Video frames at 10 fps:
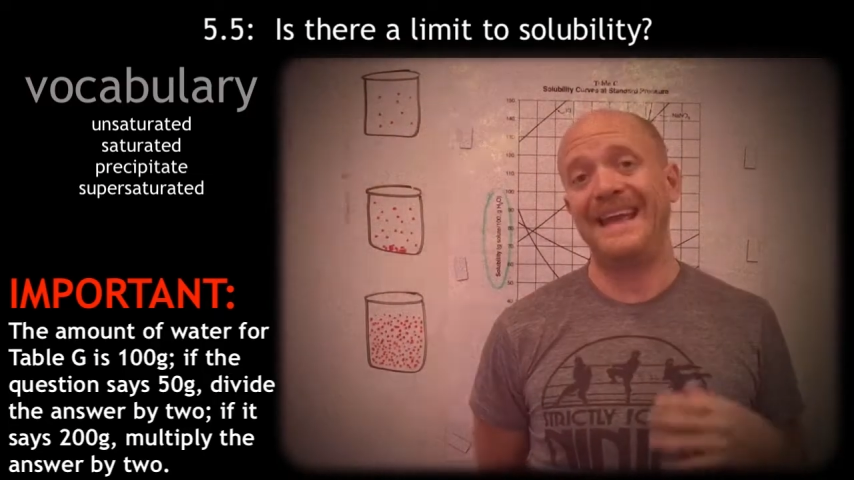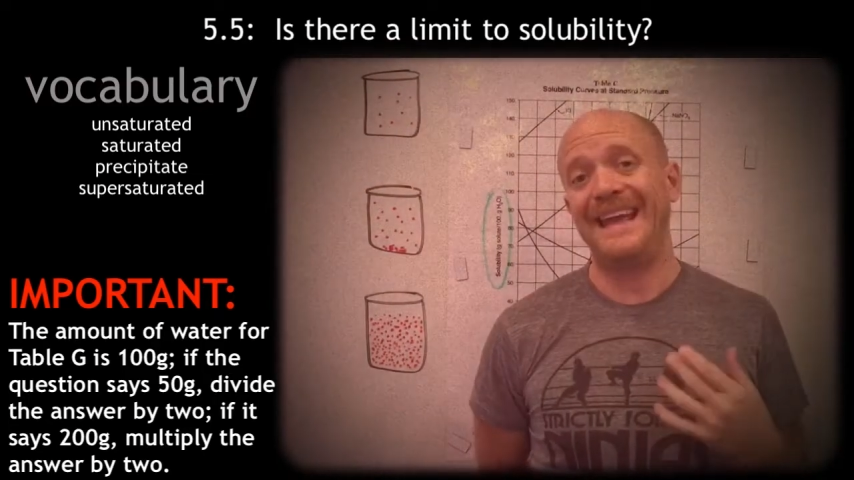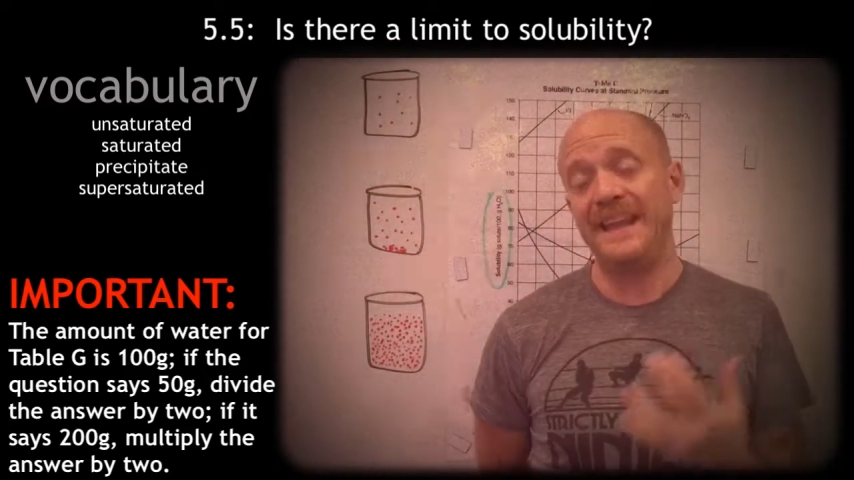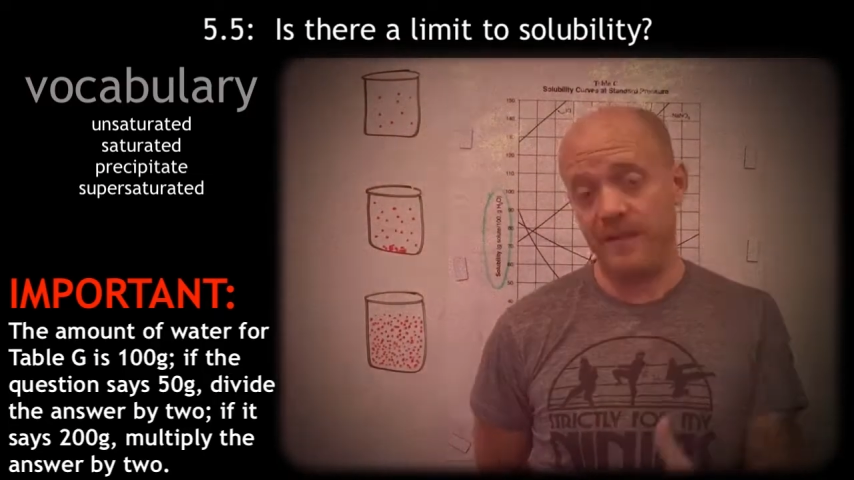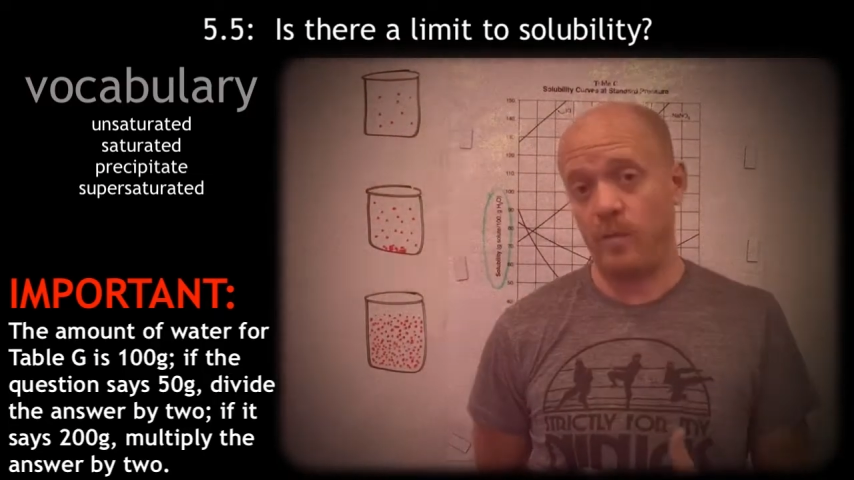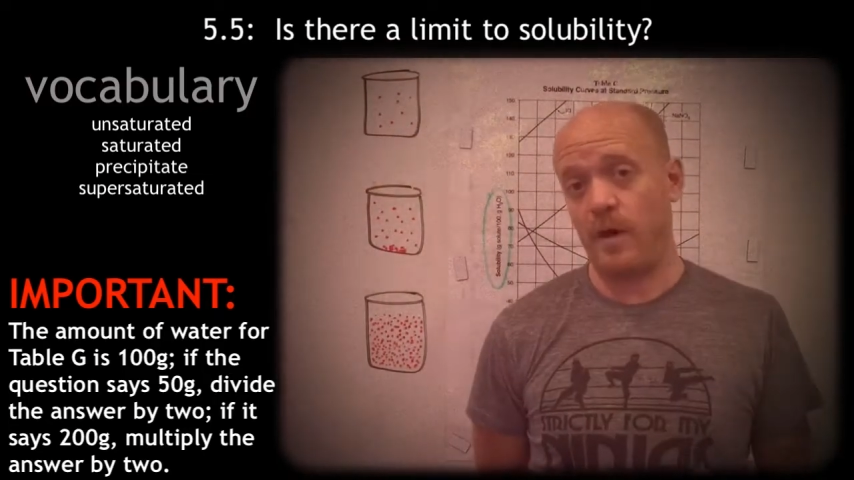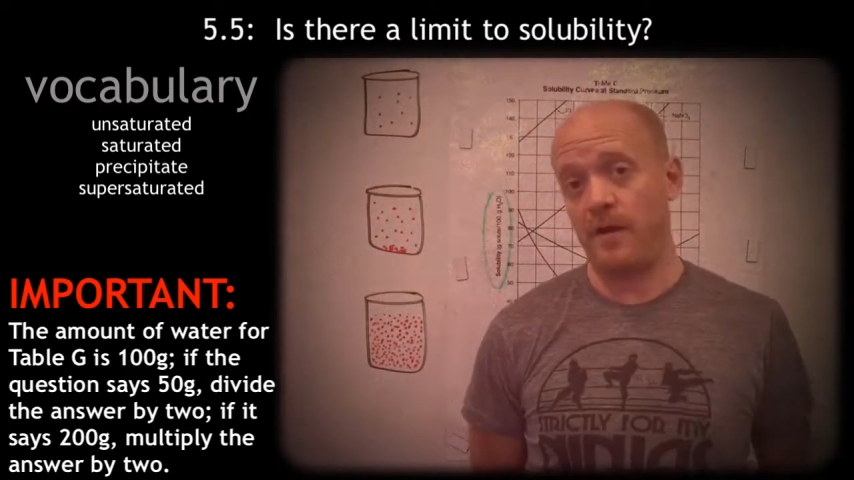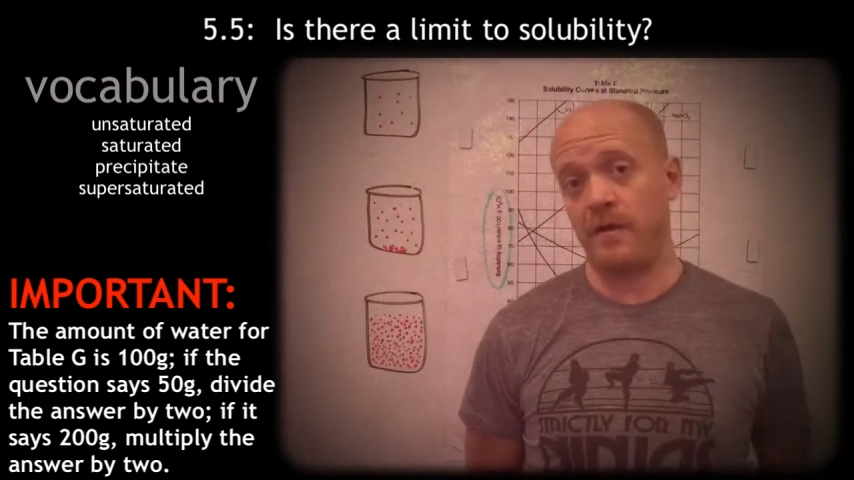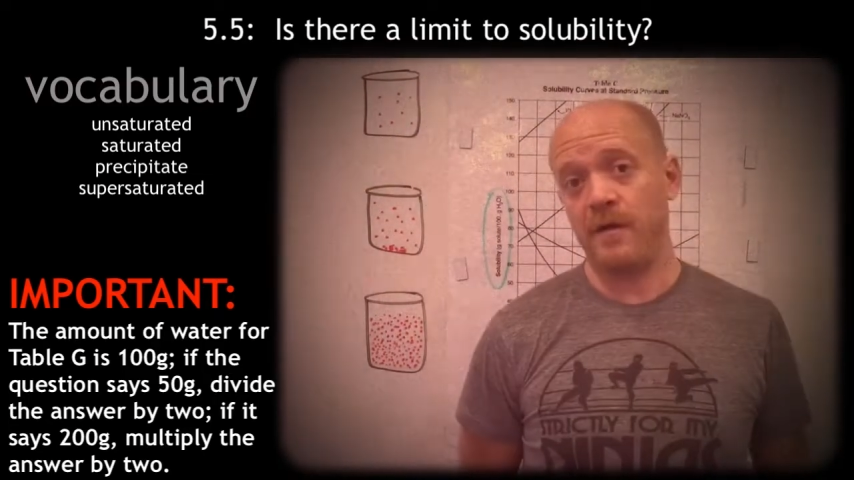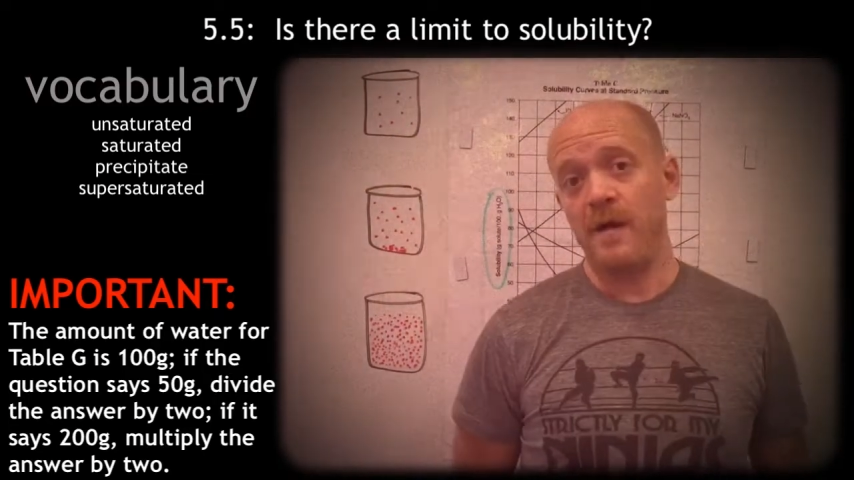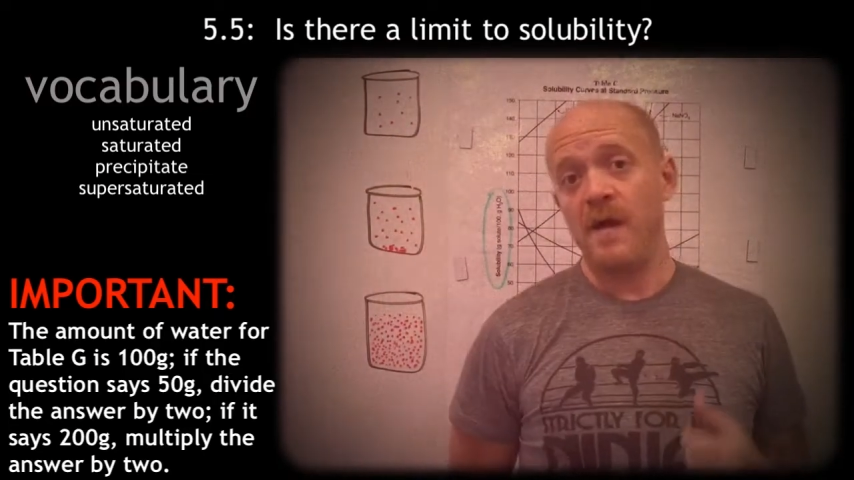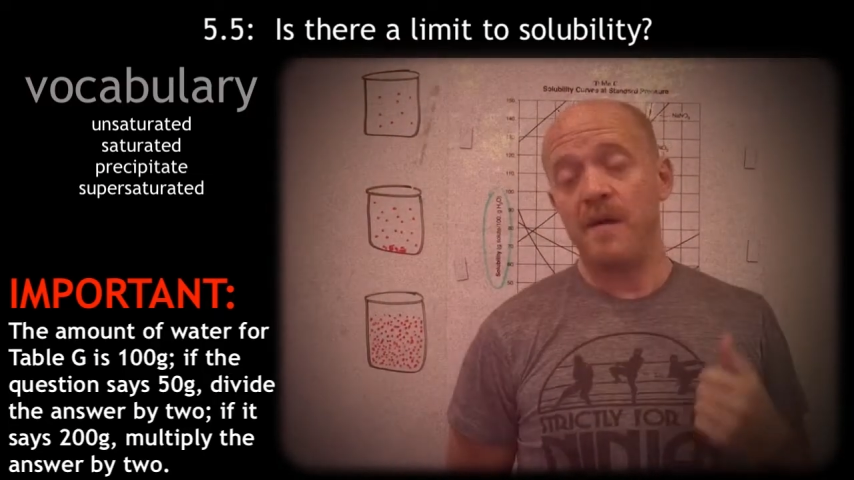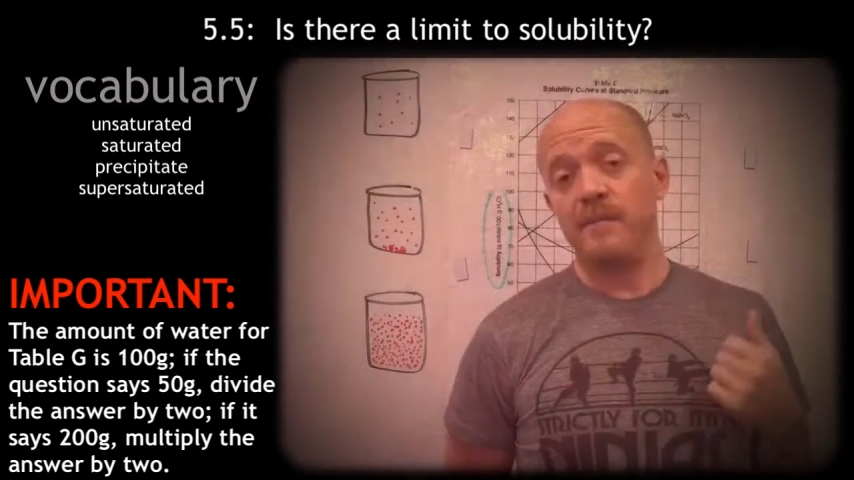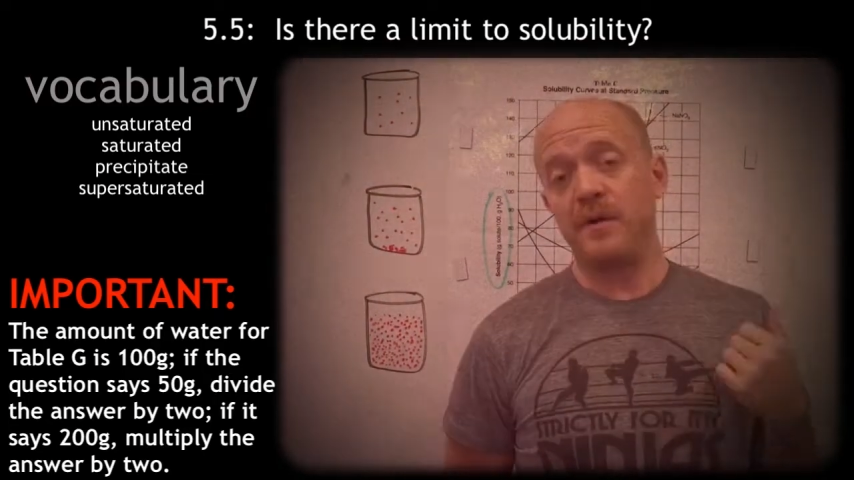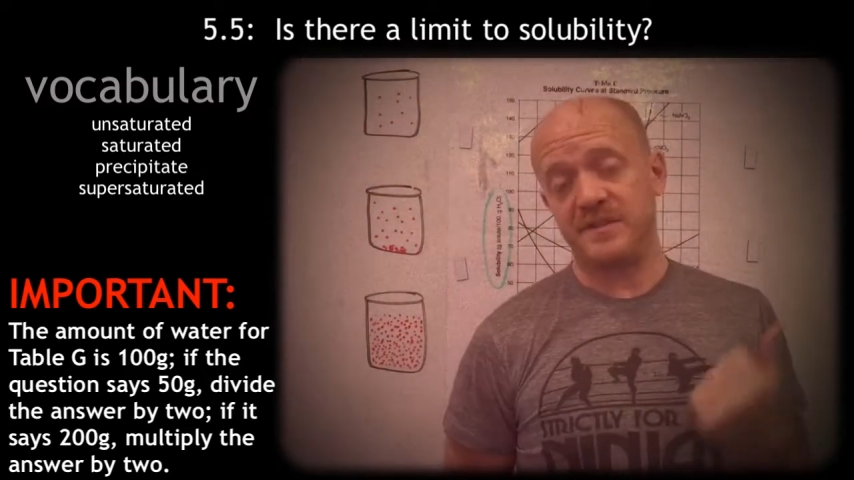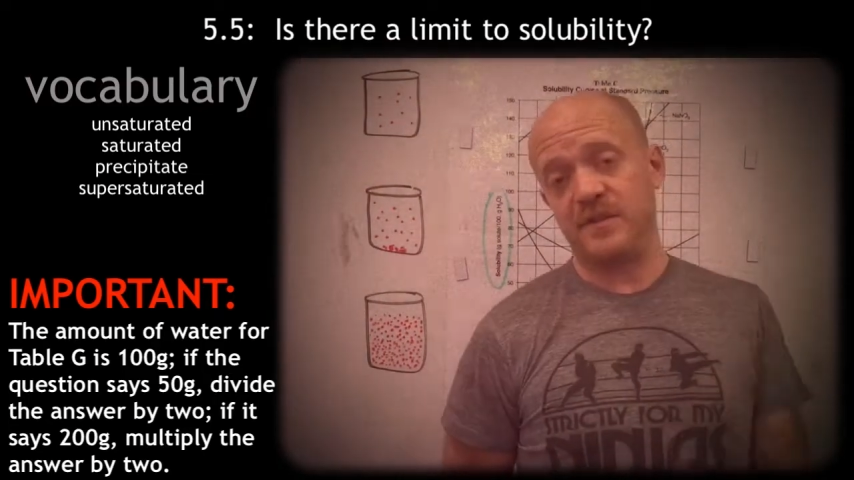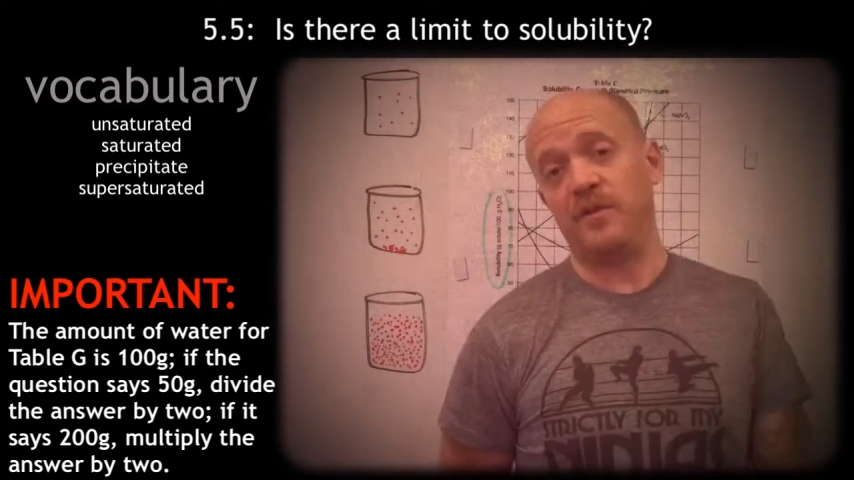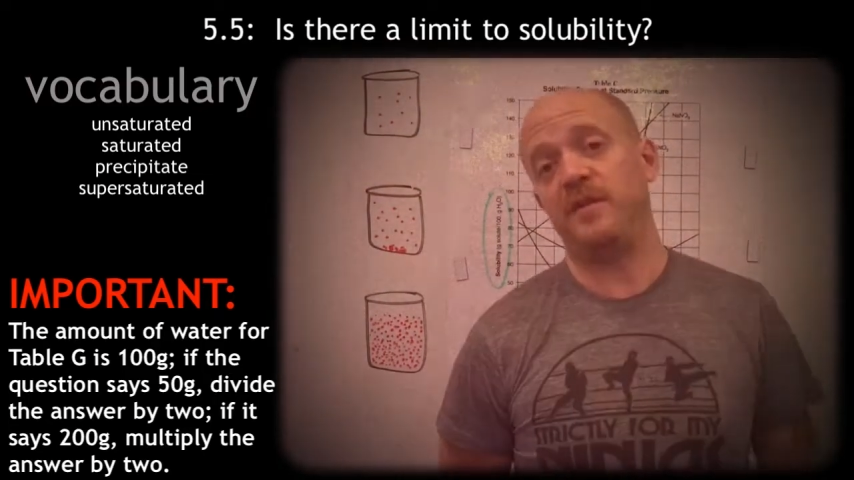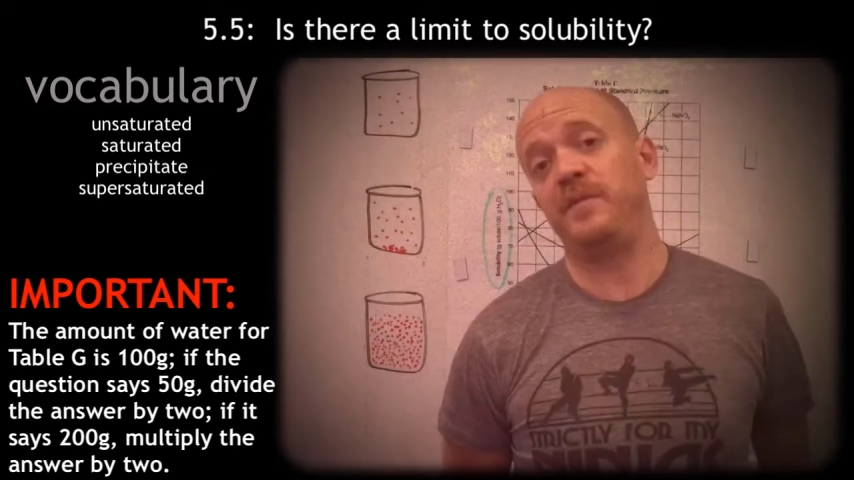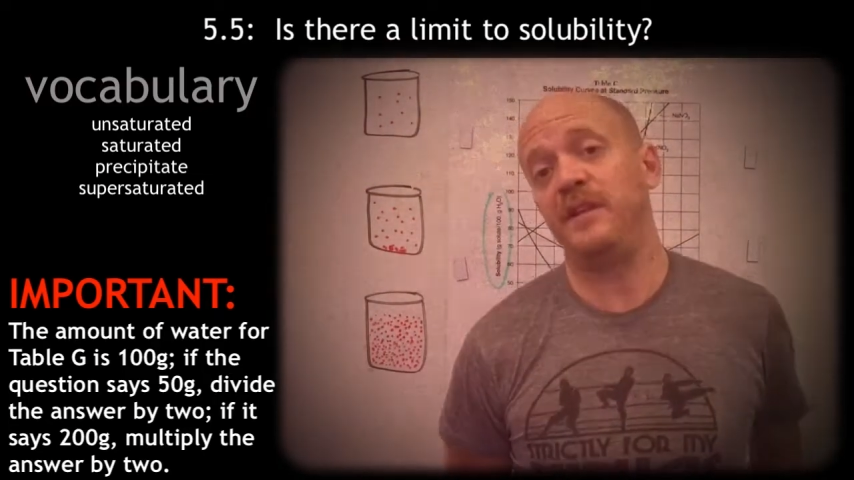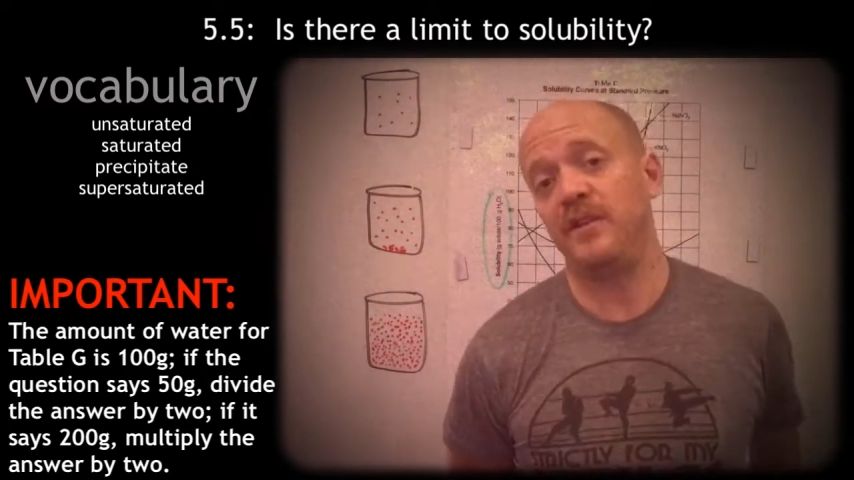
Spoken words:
in the water. Most notably,